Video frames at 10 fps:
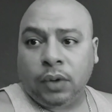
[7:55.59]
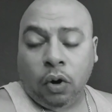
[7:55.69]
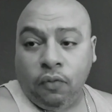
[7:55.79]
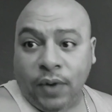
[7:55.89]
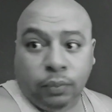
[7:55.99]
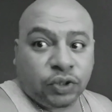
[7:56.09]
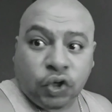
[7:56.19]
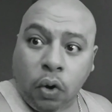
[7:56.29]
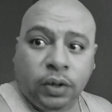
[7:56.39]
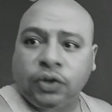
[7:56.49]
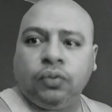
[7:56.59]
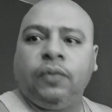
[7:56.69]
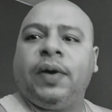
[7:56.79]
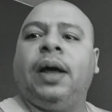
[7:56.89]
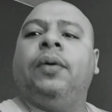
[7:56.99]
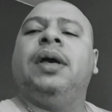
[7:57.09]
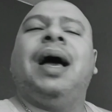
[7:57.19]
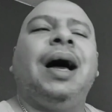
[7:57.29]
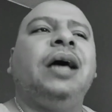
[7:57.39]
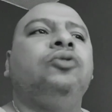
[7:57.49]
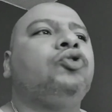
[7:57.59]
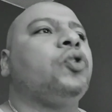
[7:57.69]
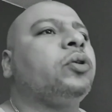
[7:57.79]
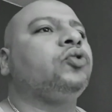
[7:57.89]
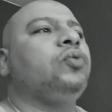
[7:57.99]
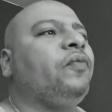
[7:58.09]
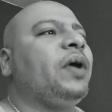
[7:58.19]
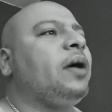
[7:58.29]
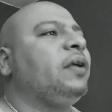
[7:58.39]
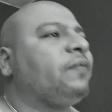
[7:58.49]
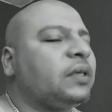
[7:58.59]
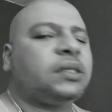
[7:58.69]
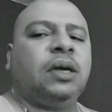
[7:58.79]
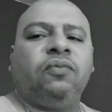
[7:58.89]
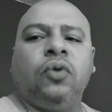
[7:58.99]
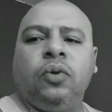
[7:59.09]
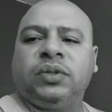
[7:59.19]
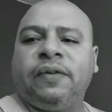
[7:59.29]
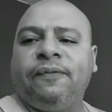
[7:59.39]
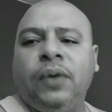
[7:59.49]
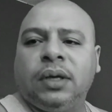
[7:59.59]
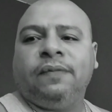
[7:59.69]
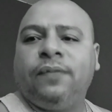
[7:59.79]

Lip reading: O-Red was talking through the round. How are you talking through the round if there's something wrong with your fucking